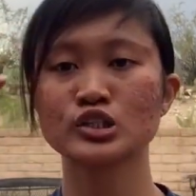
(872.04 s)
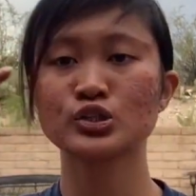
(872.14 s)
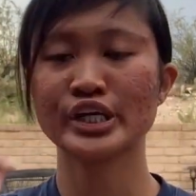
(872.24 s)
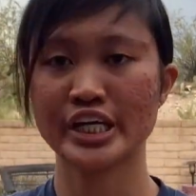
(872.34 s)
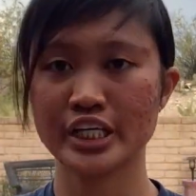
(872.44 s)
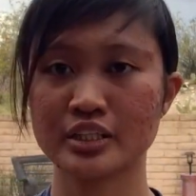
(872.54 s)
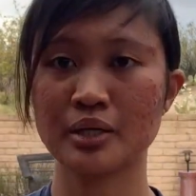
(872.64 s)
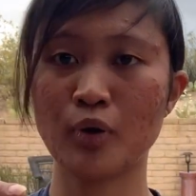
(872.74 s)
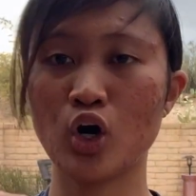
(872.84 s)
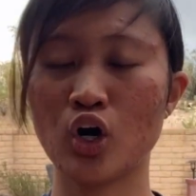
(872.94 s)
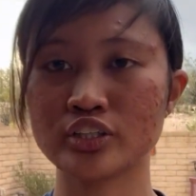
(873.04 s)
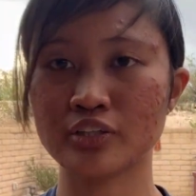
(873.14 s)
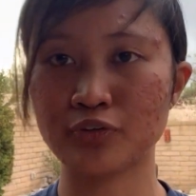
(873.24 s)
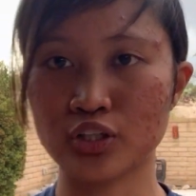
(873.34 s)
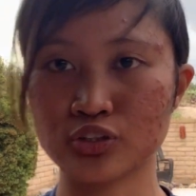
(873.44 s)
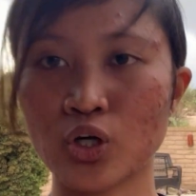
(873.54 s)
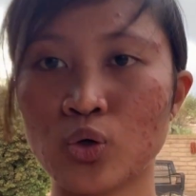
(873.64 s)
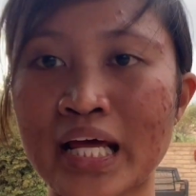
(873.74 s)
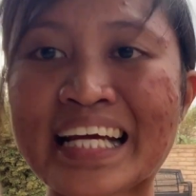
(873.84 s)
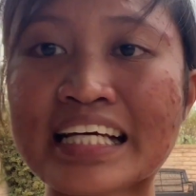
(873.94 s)
you hit the ball on the front row,
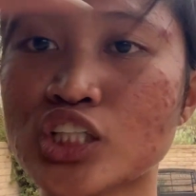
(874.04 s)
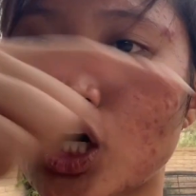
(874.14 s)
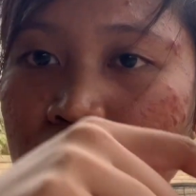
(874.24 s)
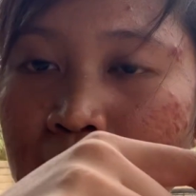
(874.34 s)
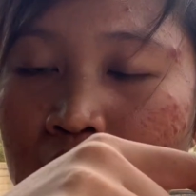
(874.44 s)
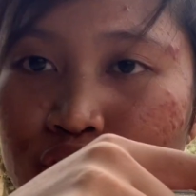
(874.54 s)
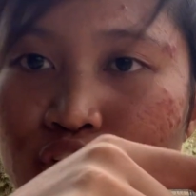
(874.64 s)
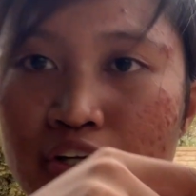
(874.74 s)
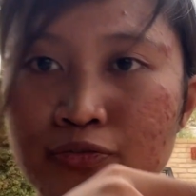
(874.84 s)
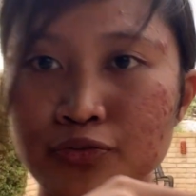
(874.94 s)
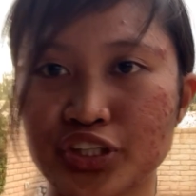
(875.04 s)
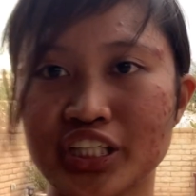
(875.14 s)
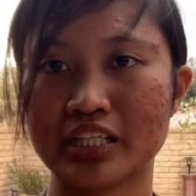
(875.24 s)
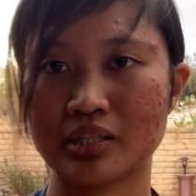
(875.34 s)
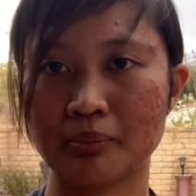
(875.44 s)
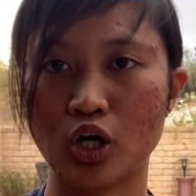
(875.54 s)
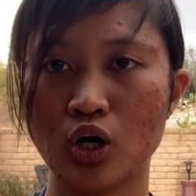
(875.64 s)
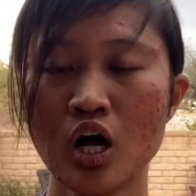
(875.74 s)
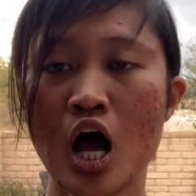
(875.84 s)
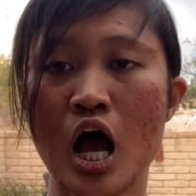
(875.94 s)
like I talked about earlier for hitting the ball.